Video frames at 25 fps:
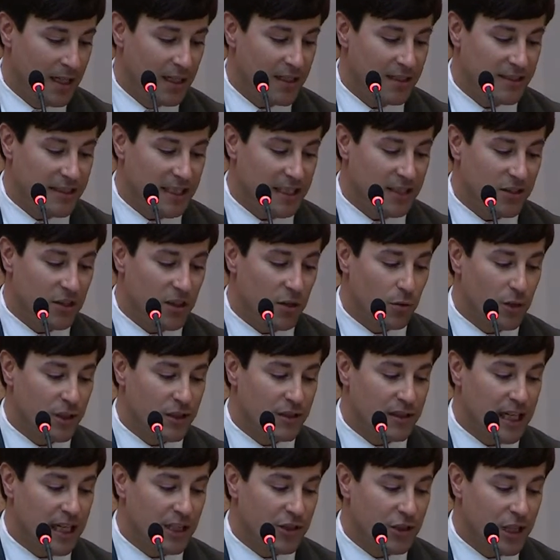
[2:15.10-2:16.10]
Since the
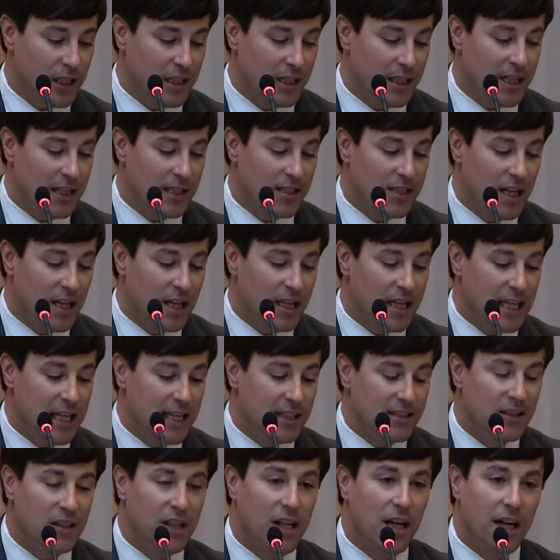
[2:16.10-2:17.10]
recession, Kentucky
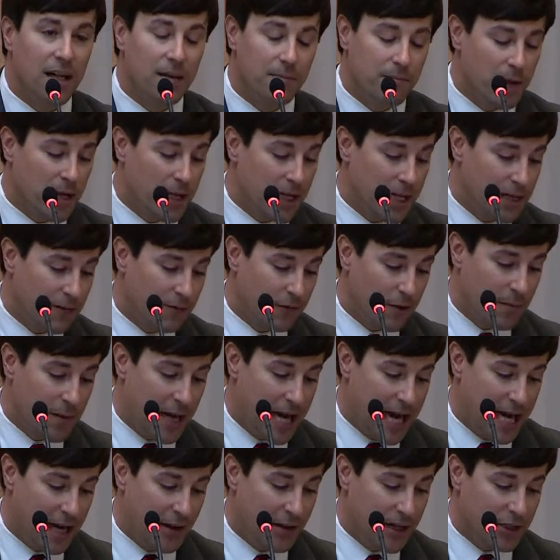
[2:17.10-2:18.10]
has cut money from
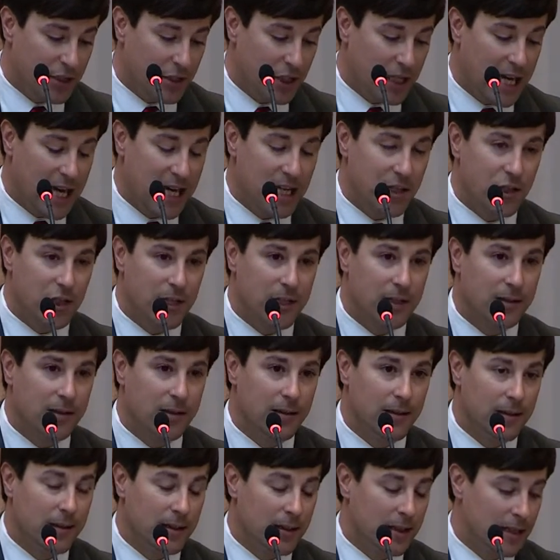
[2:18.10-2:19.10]
higher education,
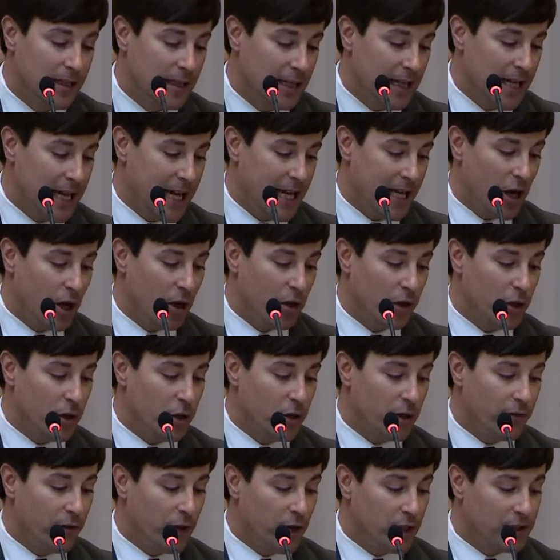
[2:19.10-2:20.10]
and our
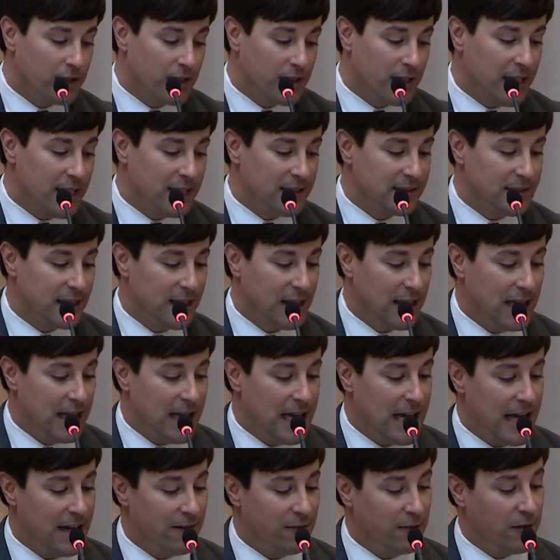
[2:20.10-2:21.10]
universities
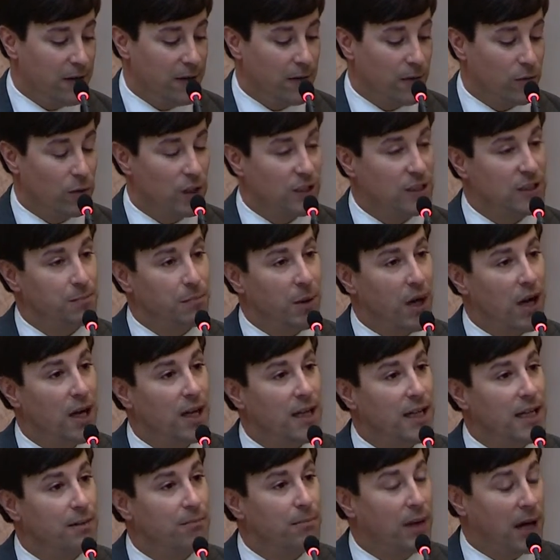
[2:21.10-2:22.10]
have
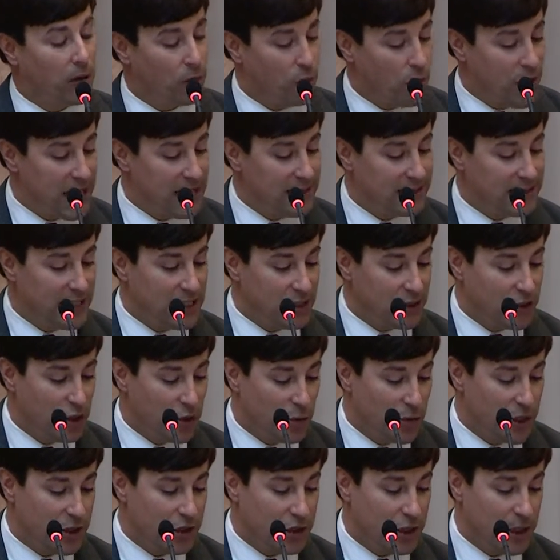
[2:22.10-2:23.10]
responded by raising
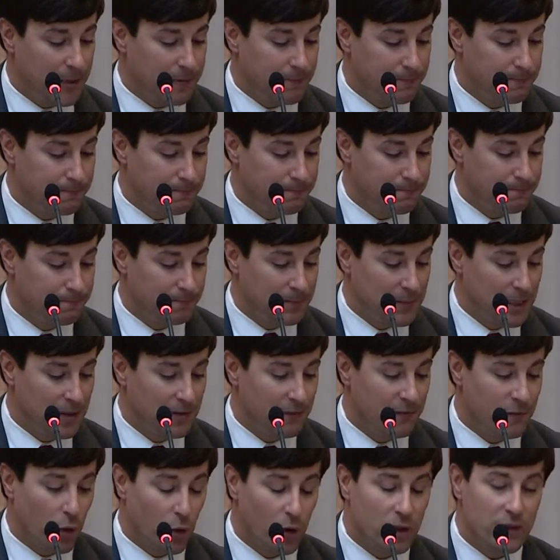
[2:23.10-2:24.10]
tuition
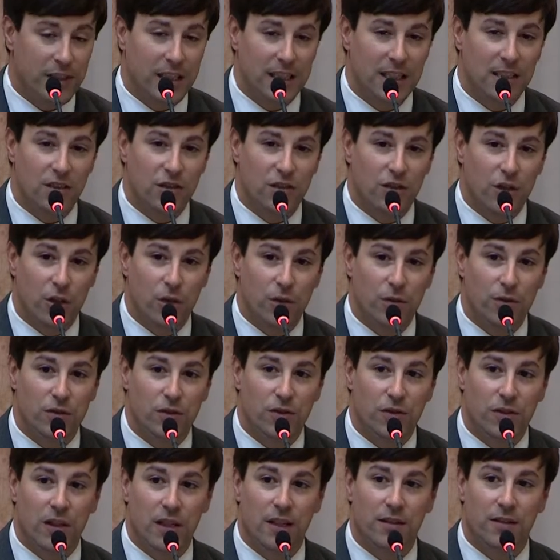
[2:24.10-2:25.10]
forcing
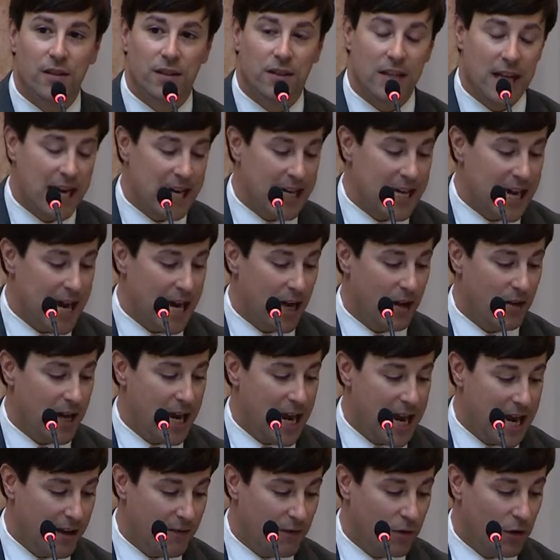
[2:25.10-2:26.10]
students to take
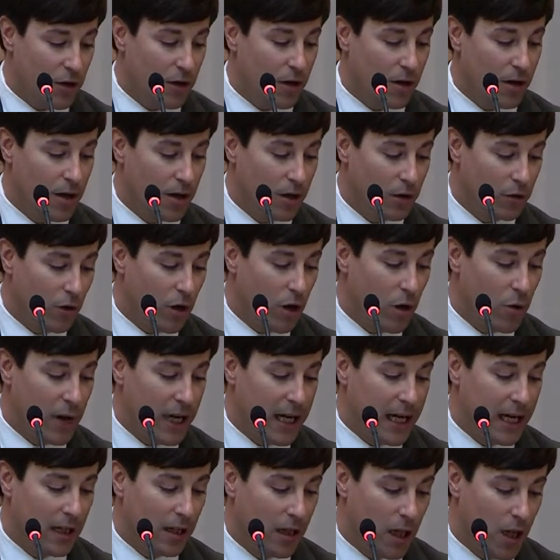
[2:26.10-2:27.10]
out ever
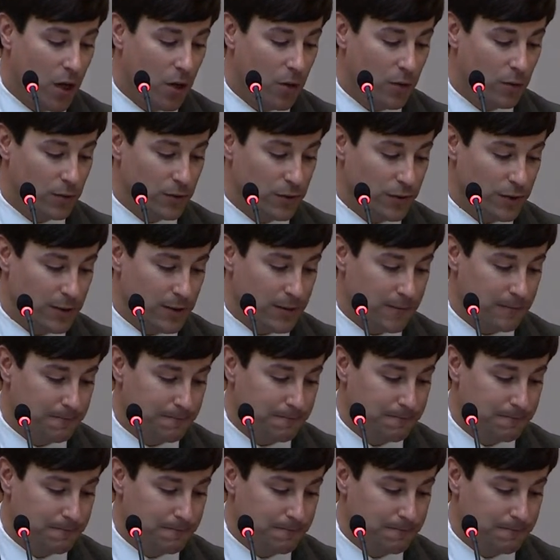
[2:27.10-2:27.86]
growing loans.